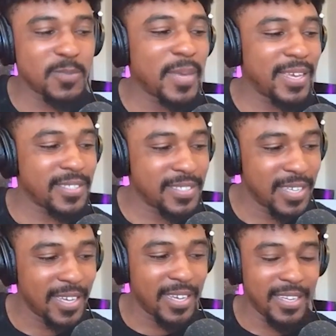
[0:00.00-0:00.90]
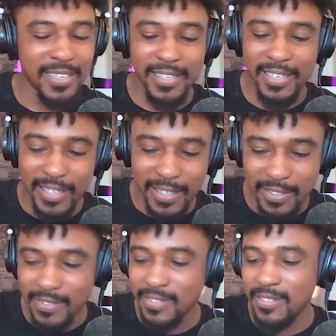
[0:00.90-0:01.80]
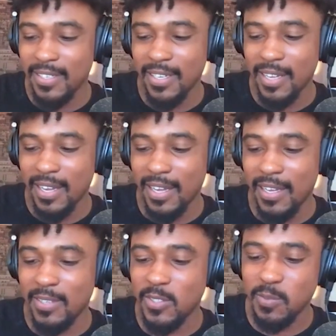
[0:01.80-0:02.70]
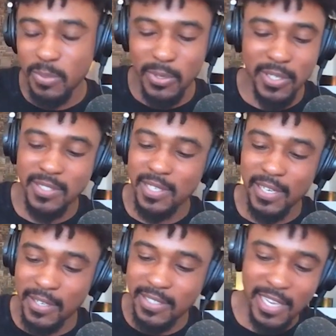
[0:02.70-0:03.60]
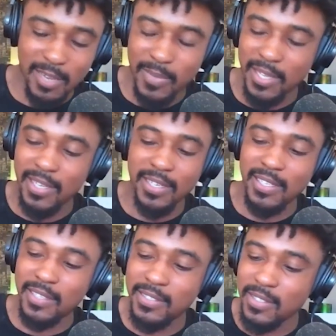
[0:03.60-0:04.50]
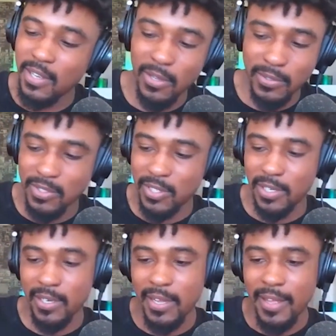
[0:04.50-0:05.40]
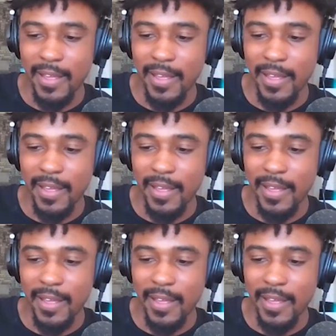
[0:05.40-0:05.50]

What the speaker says: space needs sports entertainment. It needs culture,